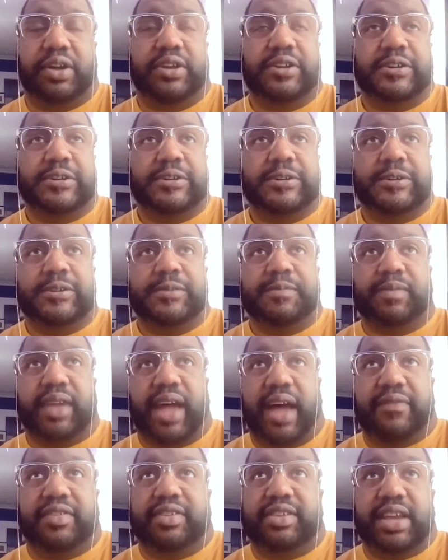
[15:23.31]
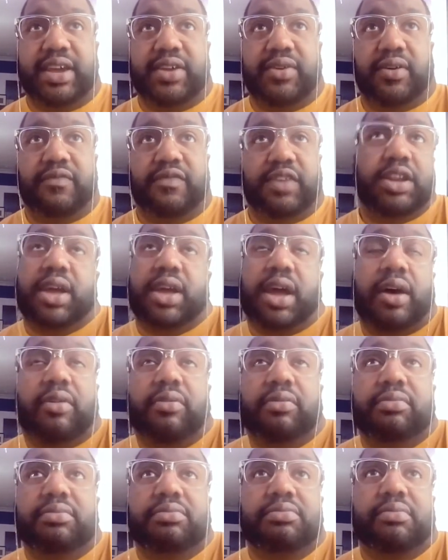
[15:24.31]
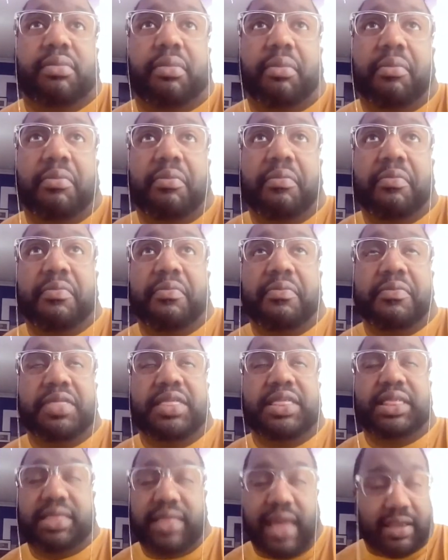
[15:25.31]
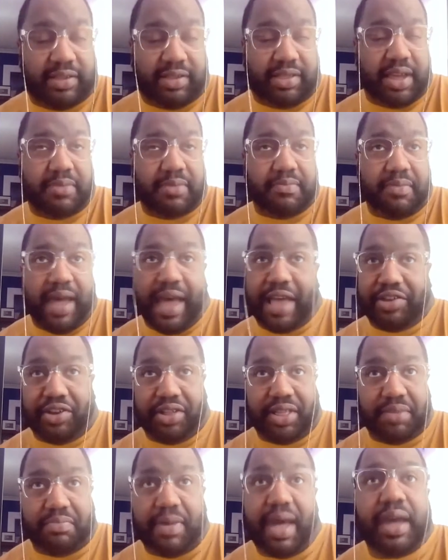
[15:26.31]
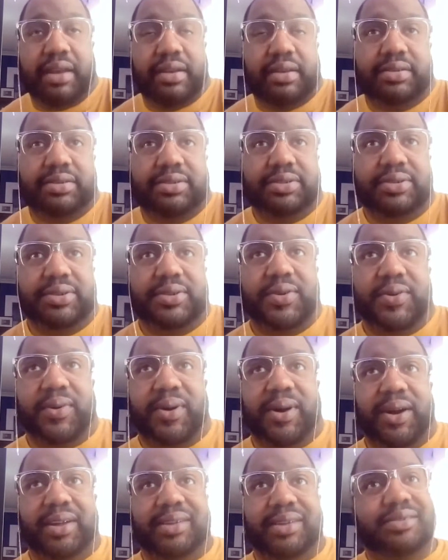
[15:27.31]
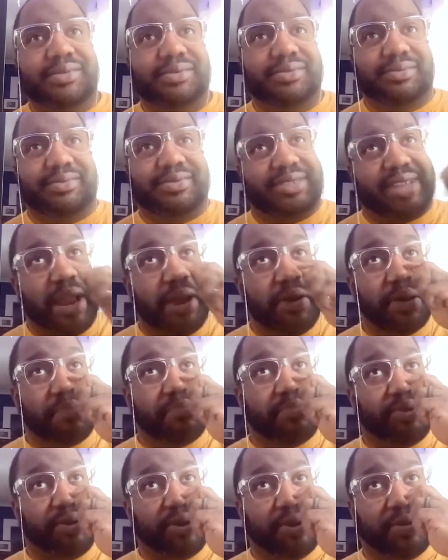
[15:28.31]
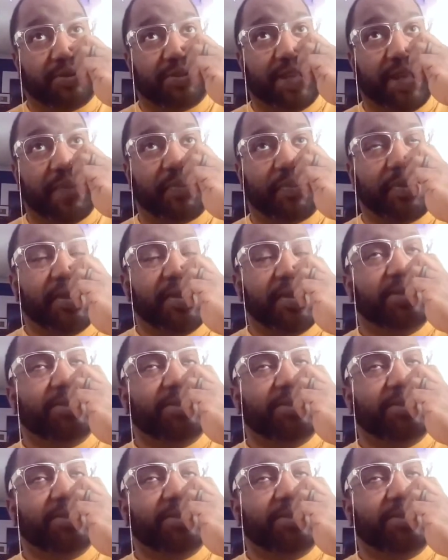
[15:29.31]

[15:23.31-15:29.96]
But I've seen on video less than masculine men who are tearing booty holes up.